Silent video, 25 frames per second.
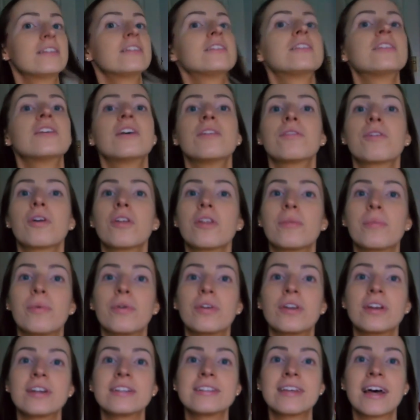So I've got the
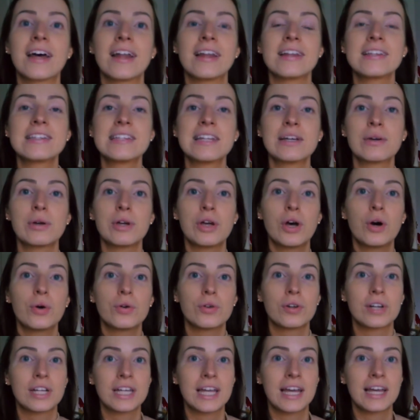Bondo Sand liquid
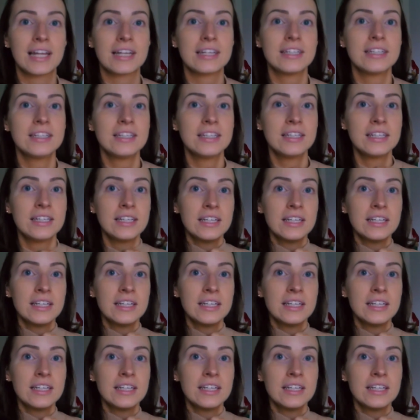gold on again.